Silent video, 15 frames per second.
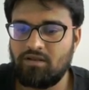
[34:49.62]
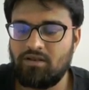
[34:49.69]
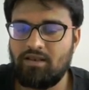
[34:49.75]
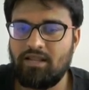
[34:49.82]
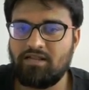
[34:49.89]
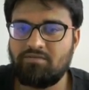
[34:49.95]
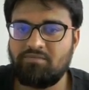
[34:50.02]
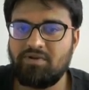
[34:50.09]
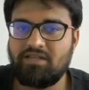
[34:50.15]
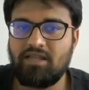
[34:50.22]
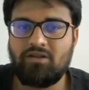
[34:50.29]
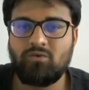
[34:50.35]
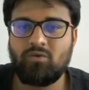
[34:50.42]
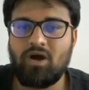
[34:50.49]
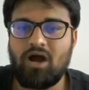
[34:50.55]
let me
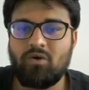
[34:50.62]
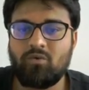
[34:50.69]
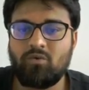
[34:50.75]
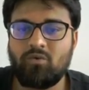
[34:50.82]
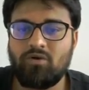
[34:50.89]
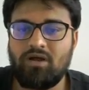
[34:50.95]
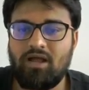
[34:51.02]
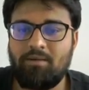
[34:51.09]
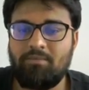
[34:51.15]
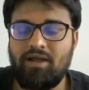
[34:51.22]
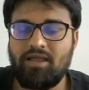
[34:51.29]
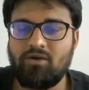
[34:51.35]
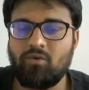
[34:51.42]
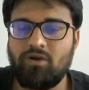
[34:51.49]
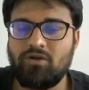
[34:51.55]
tell you how am
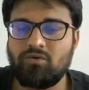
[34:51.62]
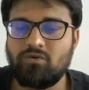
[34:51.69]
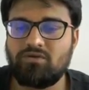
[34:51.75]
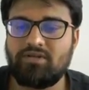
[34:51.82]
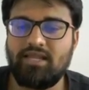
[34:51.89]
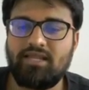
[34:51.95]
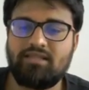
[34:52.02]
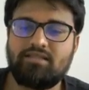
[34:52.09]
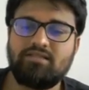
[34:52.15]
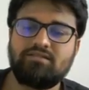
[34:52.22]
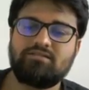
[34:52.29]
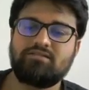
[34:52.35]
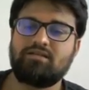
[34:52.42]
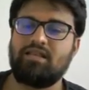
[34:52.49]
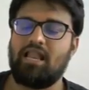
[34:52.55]
I going to take
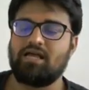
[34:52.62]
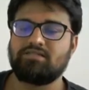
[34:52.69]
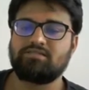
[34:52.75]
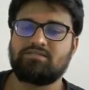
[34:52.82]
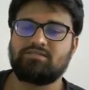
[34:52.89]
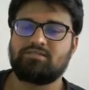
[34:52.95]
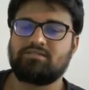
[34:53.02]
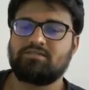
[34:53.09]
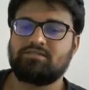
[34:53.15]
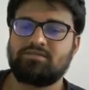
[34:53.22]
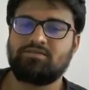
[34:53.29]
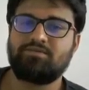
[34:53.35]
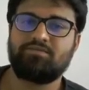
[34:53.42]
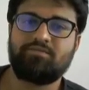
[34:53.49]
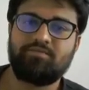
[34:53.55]
this class.
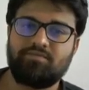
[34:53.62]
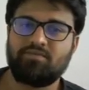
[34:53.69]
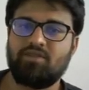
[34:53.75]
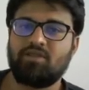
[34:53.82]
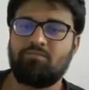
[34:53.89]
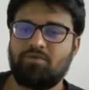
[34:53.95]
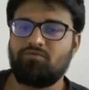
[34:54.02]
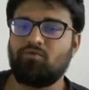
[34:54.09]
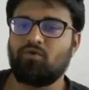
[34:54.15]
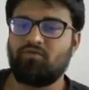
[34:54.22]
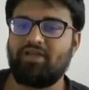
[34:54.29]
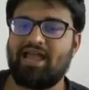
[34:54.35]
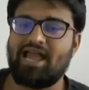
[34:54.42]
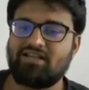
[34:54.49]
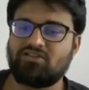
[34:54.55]
Before
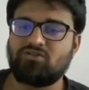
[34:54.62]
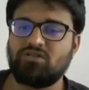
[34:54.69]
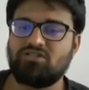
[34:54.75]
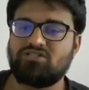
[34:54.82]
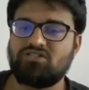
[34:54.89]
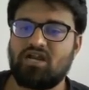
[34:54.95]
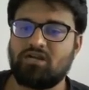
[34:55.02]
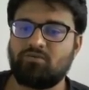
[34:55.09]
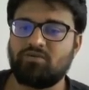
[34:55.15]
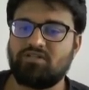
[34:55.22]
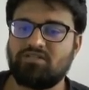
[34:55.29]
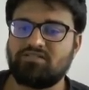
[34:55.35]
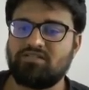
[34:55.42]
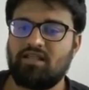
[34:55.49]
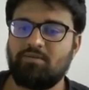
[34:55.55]
we actually start with the
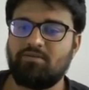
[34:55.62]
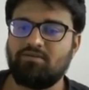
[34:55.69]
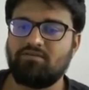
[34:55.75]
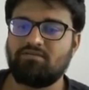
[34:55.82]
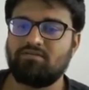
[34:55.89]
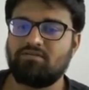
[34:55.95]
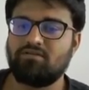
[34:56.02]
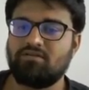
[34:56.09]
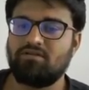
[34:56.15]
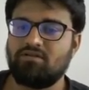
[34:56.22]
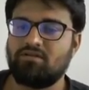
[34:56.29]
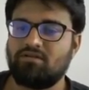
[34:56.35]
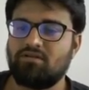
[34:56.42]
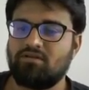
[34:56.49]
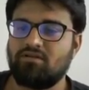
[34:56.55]
syllabus,
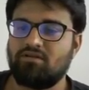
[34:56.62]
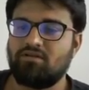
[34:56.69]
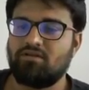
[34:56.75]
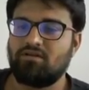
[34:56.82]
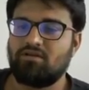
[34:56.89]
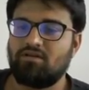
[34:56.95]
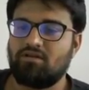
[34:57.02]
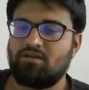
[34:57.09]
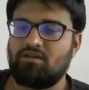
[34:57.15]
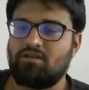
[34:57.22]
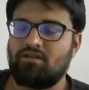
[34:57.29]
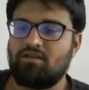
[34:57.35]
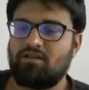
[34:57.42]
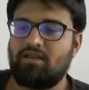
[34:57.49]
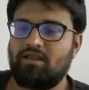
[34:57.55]

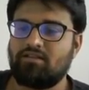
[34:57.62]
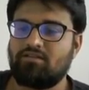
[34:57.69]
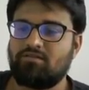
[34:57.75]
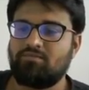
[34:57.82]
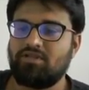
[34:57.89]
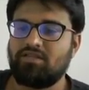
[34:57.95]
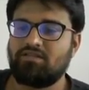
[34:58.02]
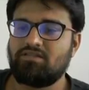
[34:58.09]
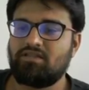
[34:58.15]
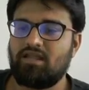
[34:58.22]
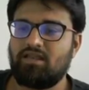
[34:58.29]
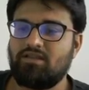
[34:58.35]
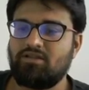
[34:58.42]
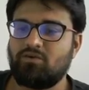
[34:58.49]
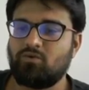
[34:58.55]
let me
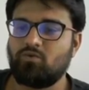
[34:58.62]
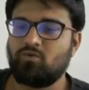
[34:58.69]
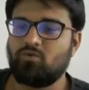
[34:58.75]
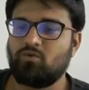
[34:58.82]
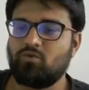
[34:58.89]
tell you